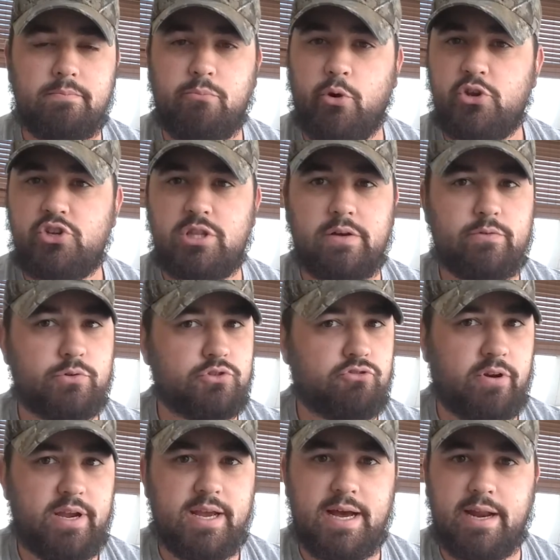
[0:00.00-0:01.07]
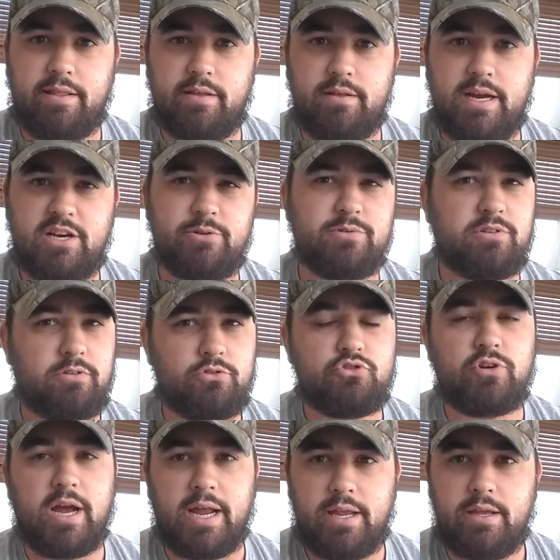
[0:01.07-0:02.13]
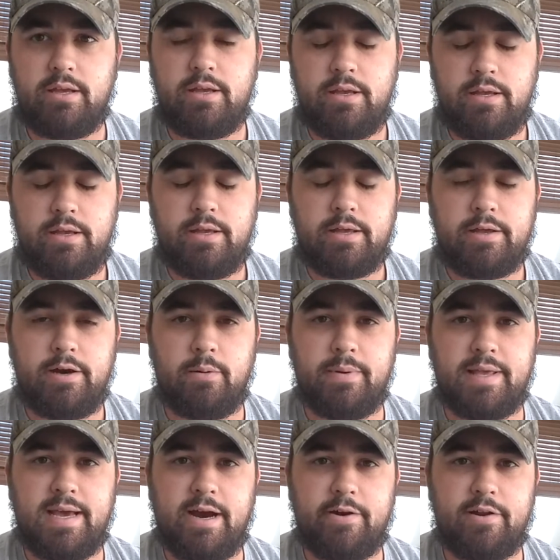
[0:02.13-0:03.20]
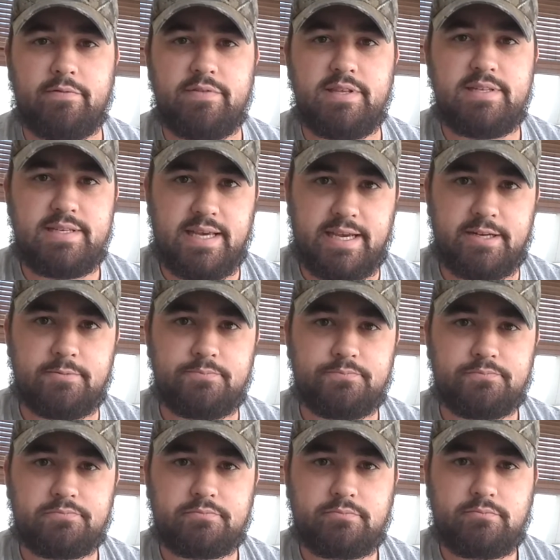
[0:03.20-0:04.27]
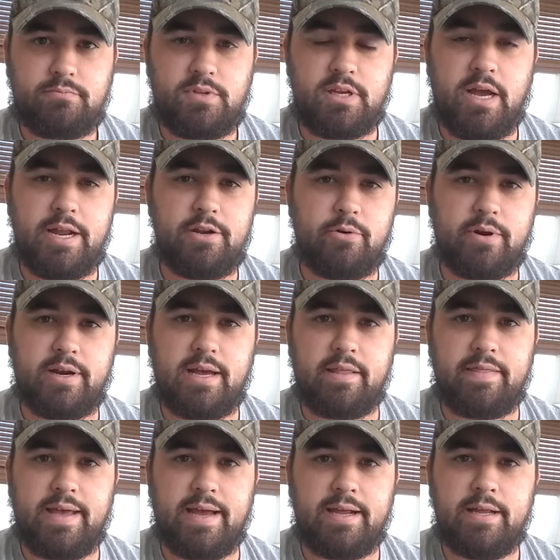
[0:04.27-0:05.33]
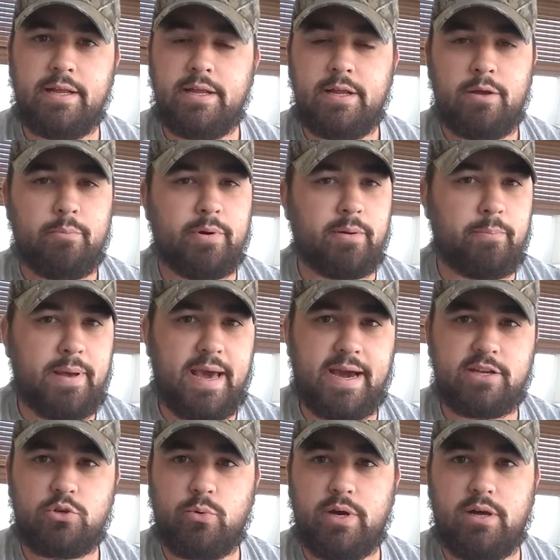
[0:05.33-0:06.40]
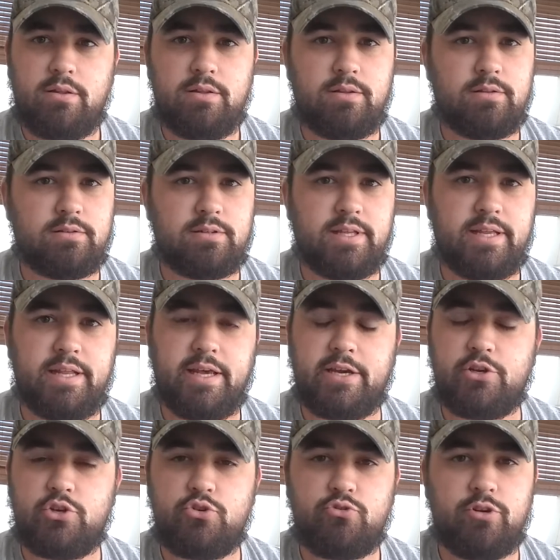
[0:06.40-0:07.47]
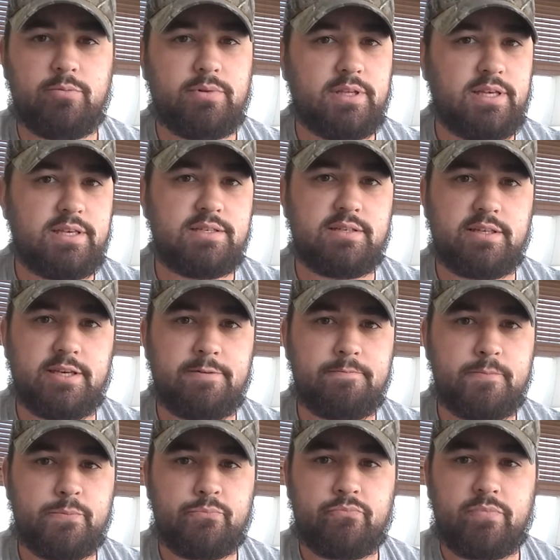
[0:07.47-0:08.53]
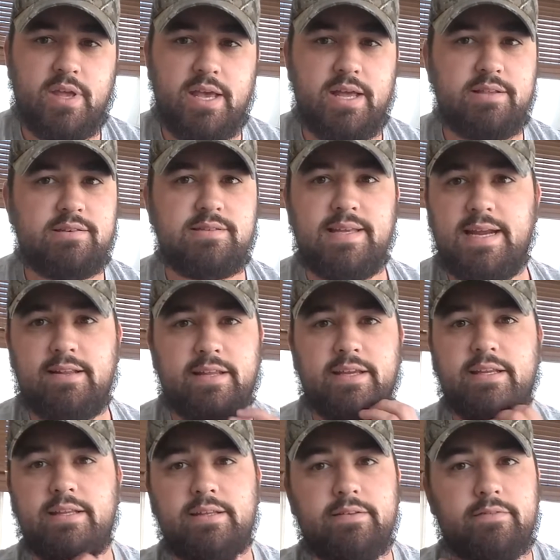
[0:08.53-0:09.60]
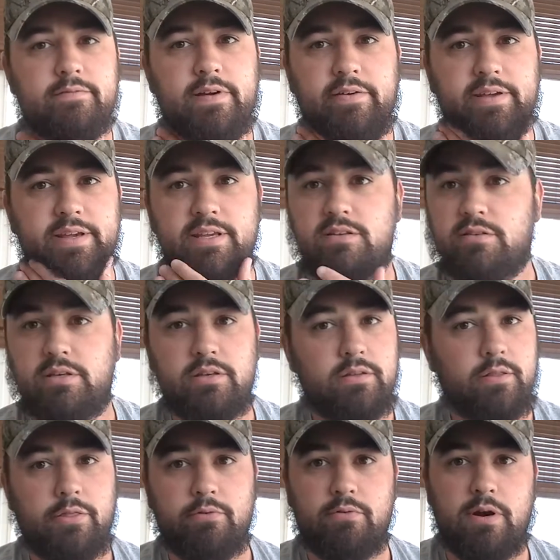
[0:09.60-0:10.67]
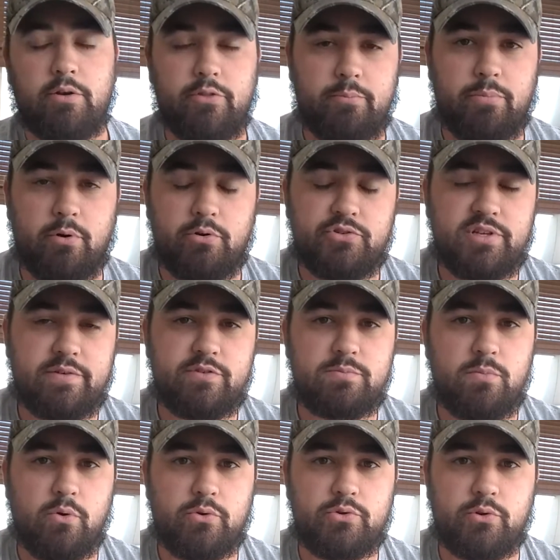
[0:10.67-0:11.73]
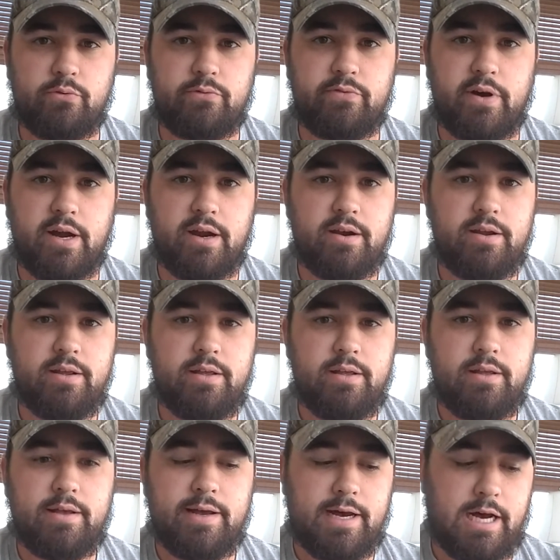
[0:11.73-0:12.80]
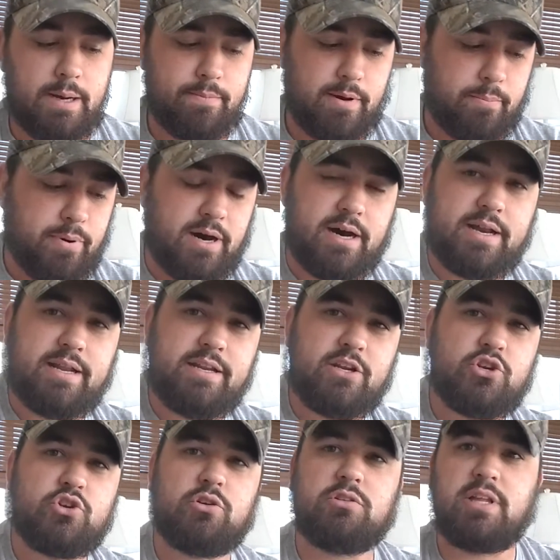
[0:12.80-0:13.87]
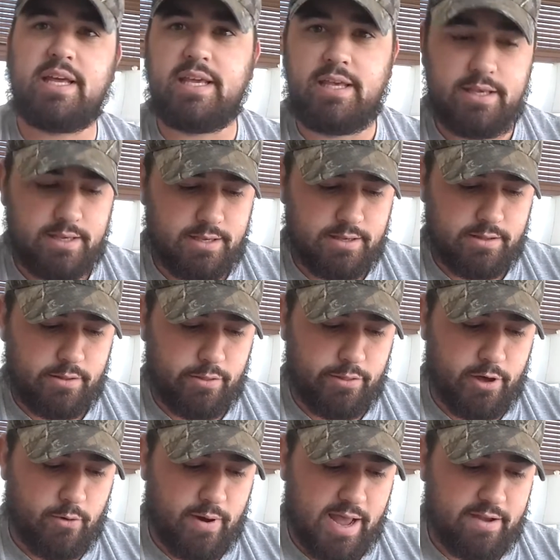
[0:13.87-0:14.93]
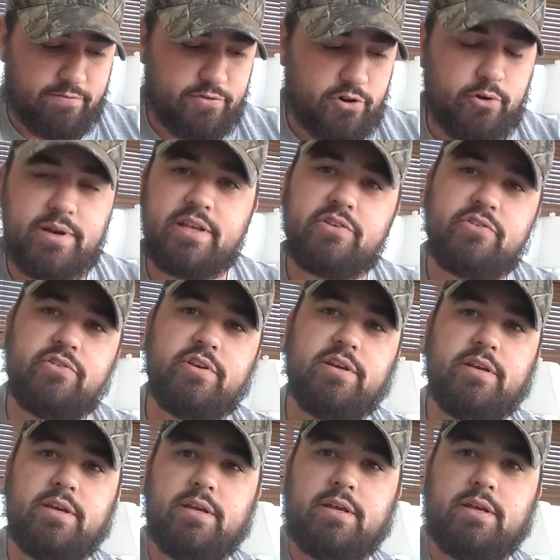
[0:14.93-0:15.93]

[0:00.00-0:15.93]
moisture level was great out of the, actually it was a little dry coming out of the tin. I noted on that, but it packed well, lit extremely easily, and stayed lit very easily throughout the bowls that I've smoked so far. Upon initial light, though, I have noticed